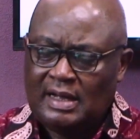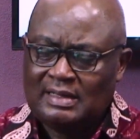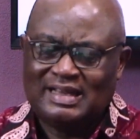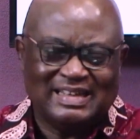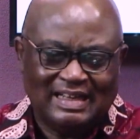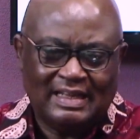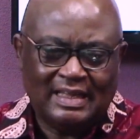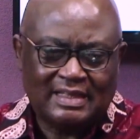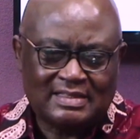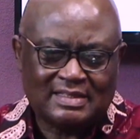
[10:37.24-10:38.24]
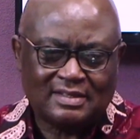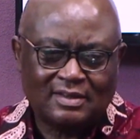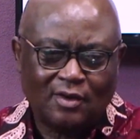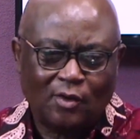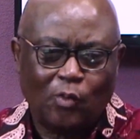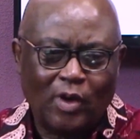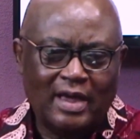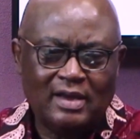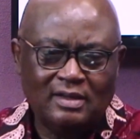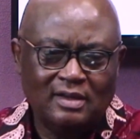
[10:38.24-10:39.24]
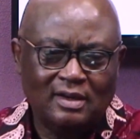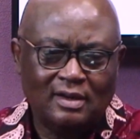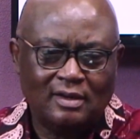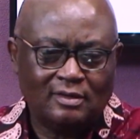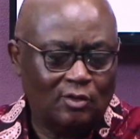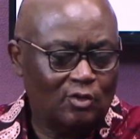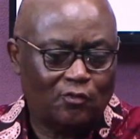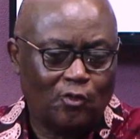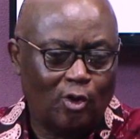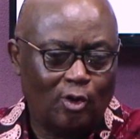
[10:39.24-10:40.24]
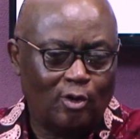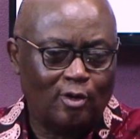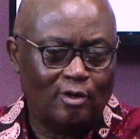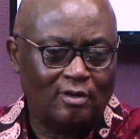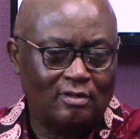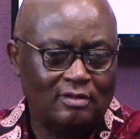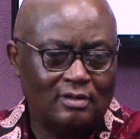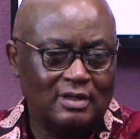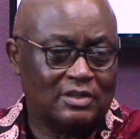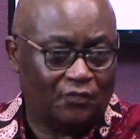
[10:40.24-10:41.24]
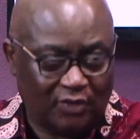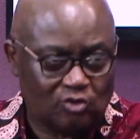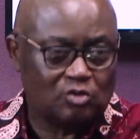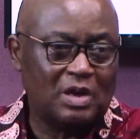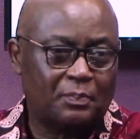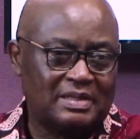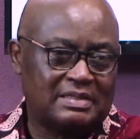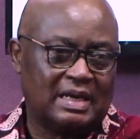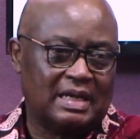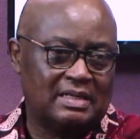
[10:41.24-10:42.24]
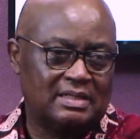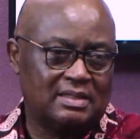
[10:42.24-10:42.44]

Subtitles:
The delegates, why Dr. Dufour is fit to be a presidential candidate.